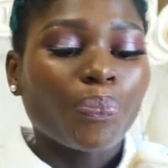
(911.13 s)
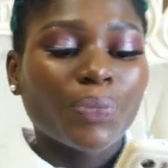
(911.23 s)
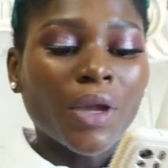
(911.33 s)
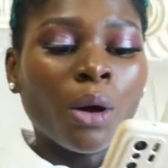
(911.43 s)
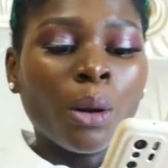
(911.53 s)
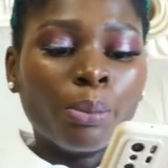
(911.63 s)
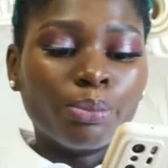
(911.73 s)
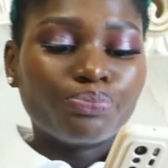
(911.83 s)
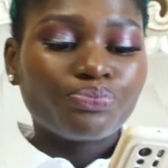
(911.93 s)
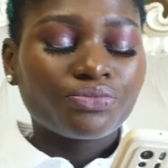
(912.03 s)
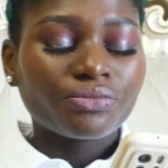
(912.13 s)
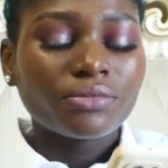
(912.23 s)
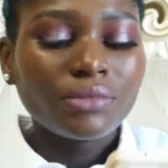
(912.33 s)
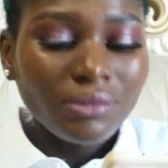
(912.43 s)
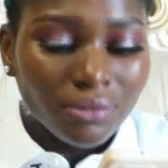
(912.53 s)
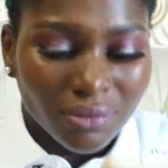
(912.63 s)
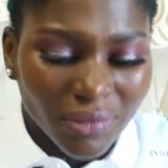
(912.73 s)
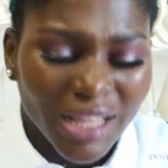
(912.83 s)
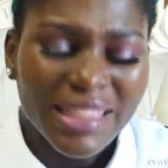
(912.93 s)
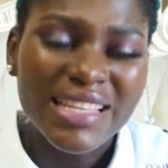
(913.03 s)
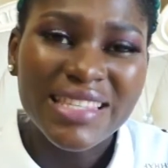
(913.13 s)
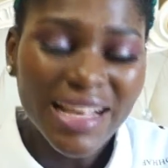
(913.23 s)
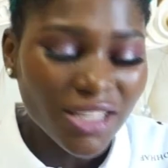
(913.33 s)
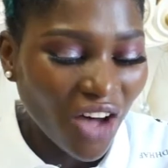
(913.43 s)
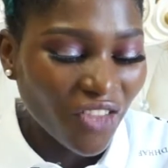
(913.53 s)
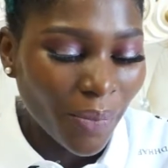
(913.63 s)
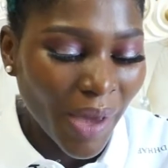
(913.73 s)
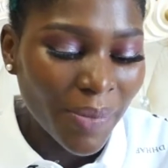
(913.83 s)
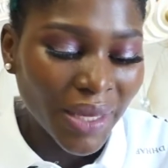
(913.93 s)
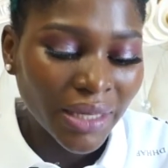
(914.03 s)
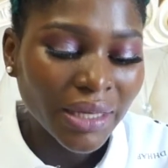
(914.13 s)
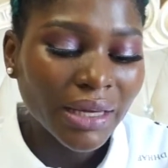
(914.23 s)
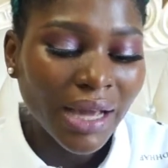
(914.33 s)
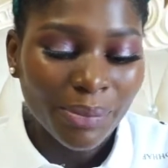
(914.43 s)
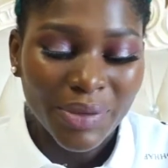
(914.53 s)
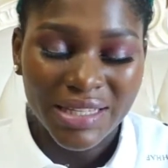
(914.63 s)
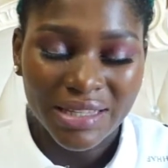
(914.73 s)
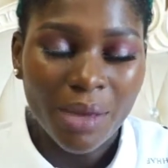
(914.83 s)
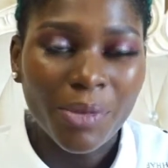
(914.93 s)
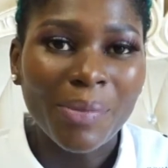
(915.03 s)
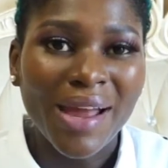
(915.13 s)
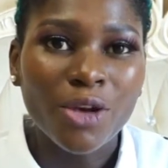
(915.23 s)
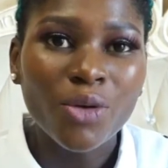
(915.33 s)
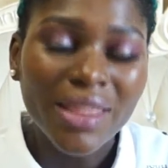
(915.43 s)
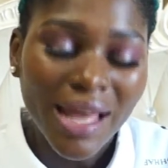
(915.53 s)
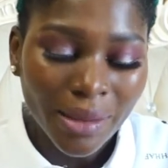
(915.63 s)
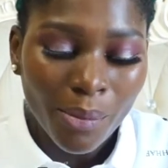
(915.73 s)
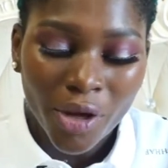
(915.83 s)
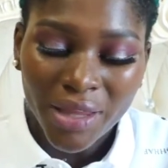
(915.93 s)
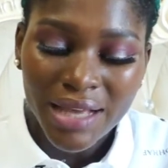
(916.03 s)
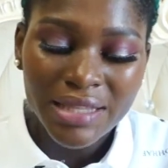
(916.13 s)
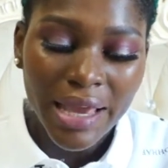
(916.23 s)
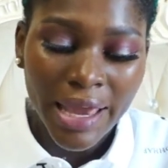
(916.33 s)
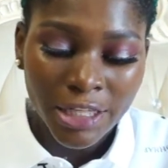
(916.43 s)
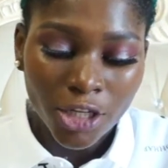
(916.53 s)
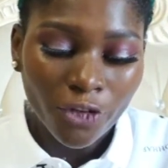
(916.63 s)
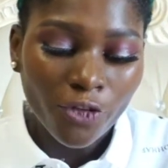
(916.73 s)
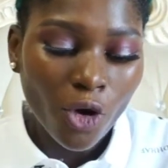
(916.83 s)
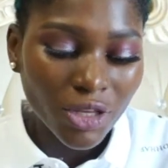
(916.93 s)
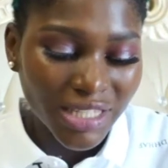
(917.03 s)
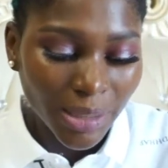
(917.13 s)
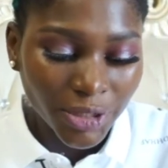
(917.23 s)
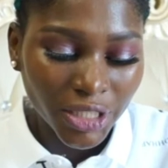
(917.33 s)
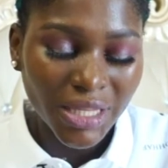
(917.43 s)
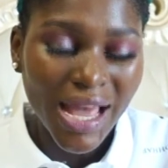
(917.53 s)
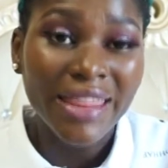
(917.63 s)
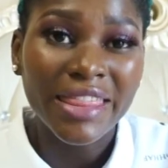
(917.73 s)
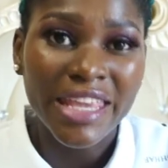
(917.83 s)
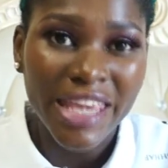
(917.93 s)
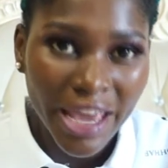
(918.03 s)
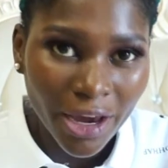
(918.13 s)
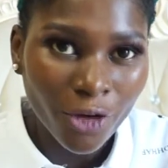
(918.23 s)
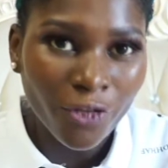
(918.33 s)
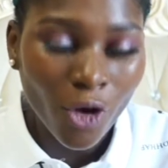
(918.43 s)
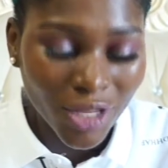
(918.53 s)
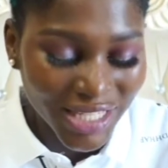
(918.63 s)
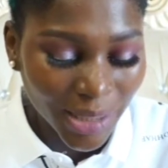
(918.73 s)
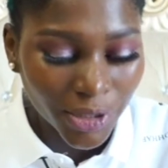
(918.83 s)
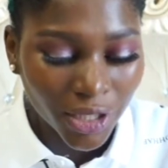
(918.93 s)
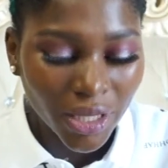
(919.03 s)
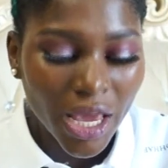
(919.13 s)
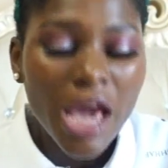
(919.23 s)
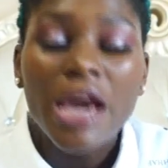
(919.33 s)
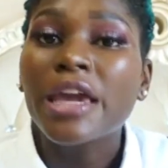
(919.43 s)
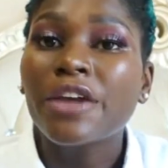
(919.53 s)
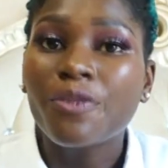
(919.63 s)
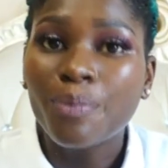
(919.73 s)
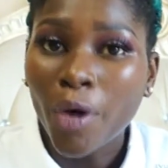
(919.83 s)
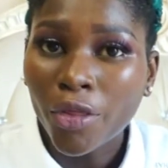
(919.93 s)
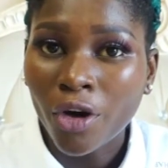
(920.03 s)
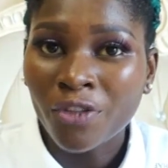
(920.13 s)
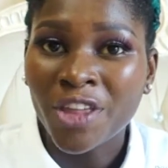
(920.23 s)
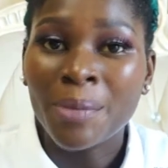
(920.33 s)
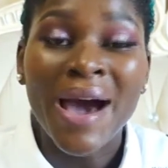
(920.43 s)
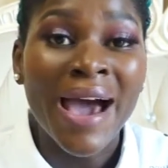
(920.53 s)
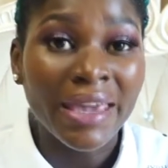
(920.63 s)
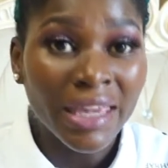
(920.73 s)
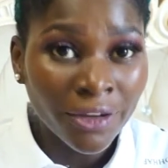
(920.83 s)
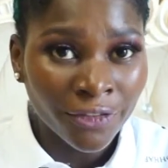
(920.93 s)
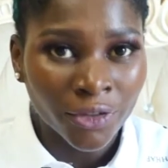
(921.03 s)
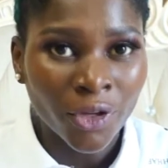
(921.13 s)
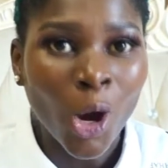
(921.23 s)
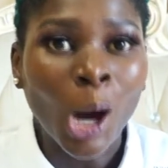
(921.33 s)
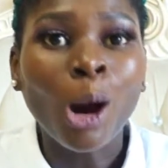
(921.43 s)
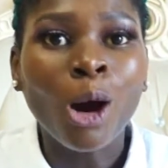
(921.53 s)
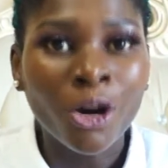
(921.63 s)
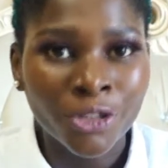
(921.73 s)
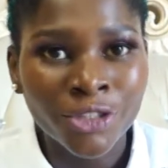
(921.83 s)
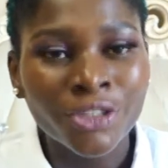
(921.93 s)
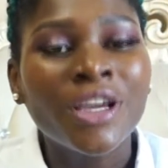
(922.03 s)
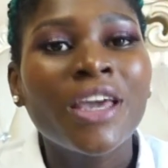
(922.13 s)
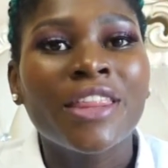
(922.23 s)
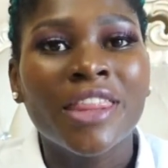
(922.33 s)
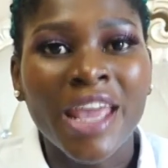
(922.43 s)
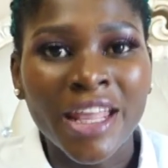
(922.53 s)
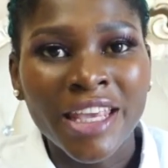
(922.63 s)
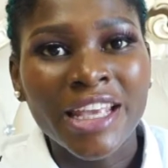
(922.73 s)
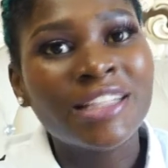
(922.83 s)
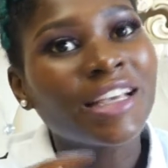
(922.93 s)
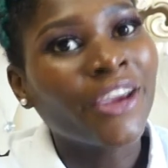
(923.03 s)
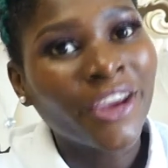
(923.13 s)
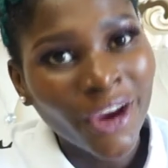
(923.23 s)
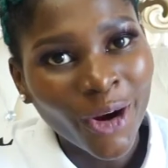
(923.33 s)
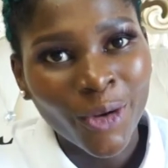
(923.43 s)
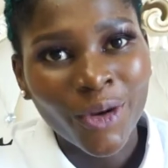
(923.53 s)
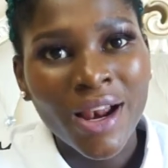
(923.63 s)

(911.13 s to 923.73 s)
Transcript: the sex of the baby can be determined by looking at the mother's age of conception and the year of conception. If both of them are even or odd, then it's a girl.